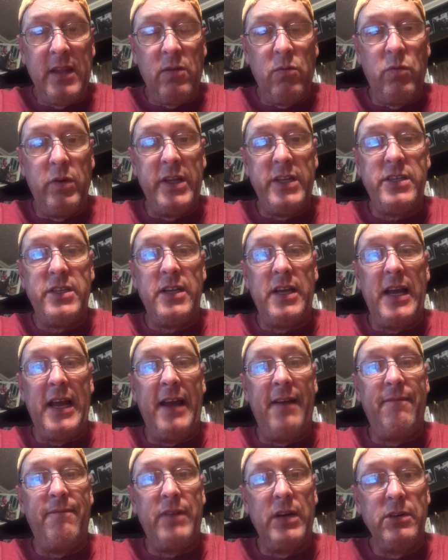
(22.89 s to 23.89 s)
which
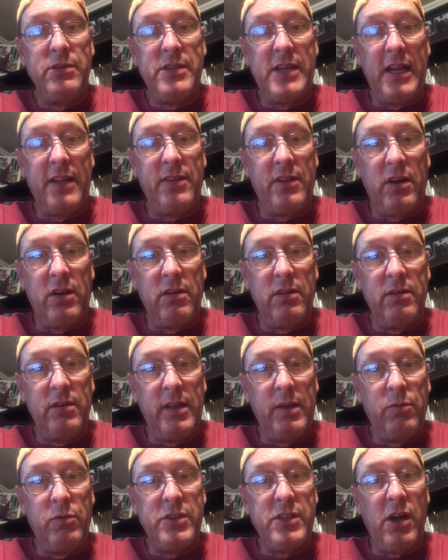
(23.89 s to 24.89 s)
at first I thought
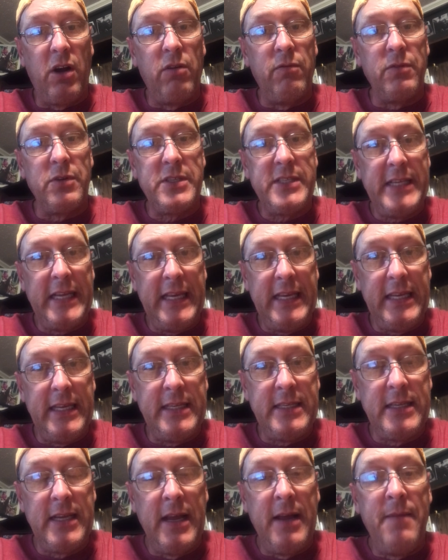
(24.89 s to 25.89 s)
it was
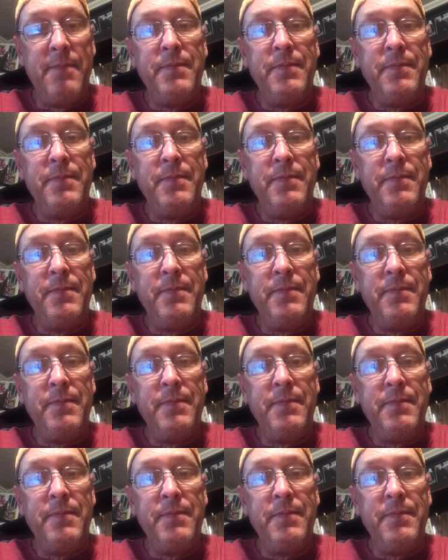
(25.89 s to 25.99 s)
overseas